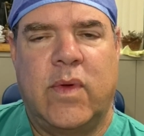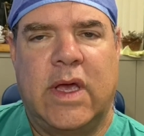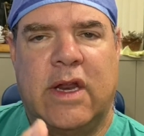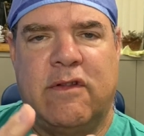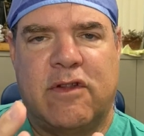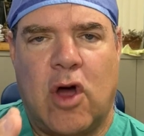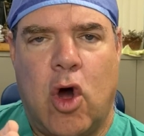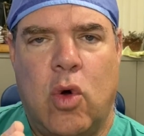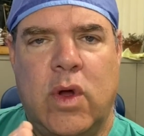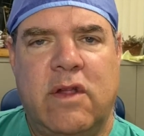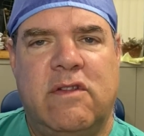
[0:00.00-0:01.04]
it is
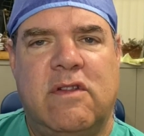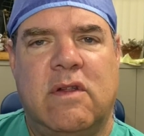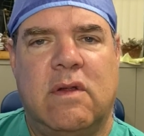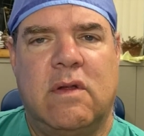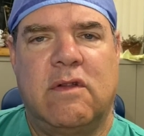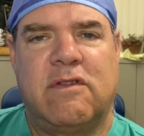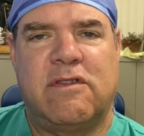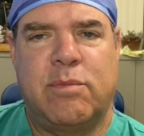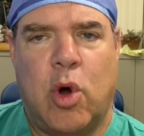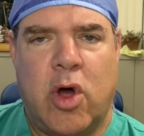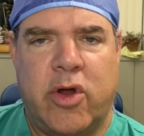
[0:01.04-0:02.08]
always
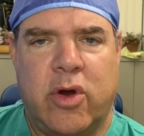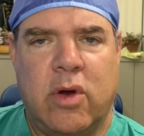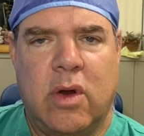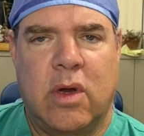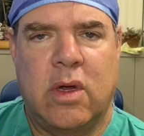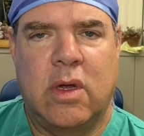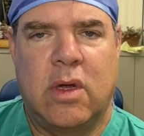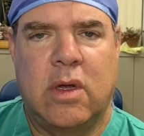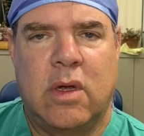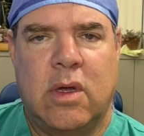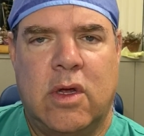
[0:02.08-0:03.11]
smarter
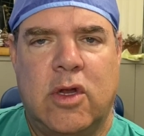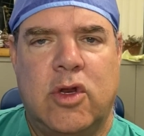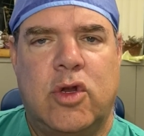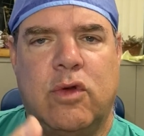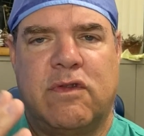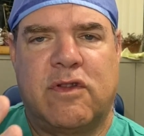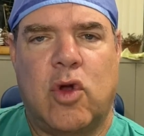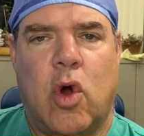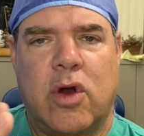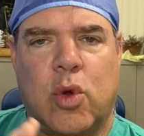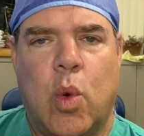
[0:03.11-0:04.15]
to
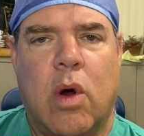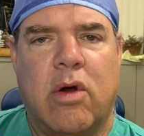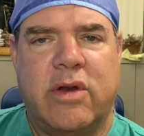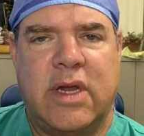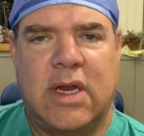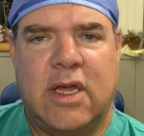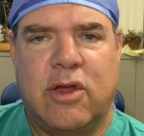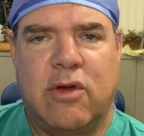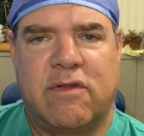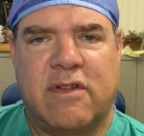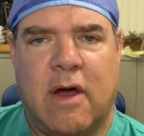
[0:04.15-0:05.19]
start quarantining
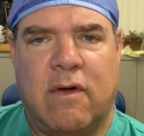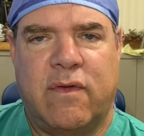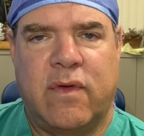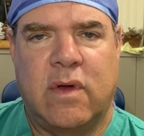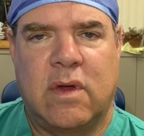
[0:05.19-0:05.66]
yourself